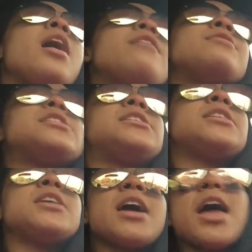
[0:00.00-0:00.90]
I
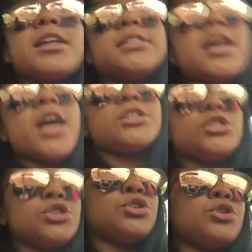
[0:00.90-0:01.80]
recently got a
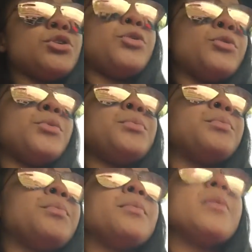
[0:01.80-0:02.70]
tattoo,
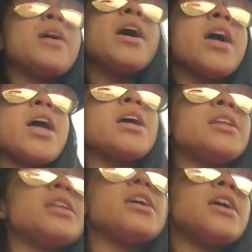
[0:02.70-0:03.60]

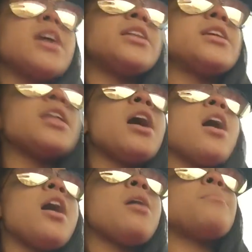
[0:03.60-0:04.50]
and it ended
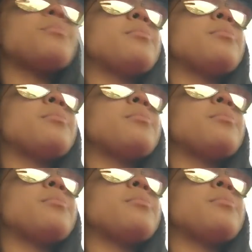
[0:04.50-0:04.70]
up,